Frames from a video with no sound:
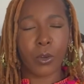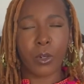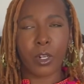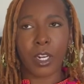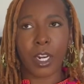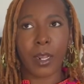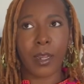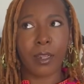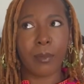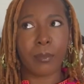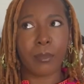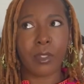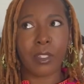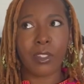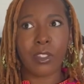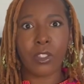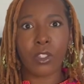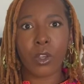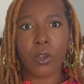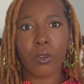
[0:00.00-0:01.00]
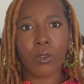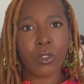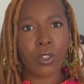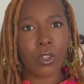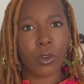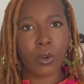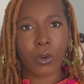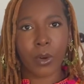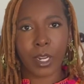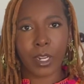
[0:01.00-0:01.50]
and I'm so
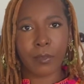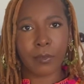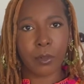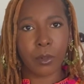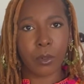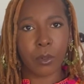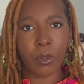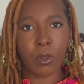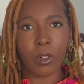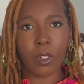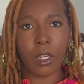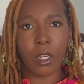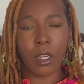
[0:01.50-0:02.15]
grateful.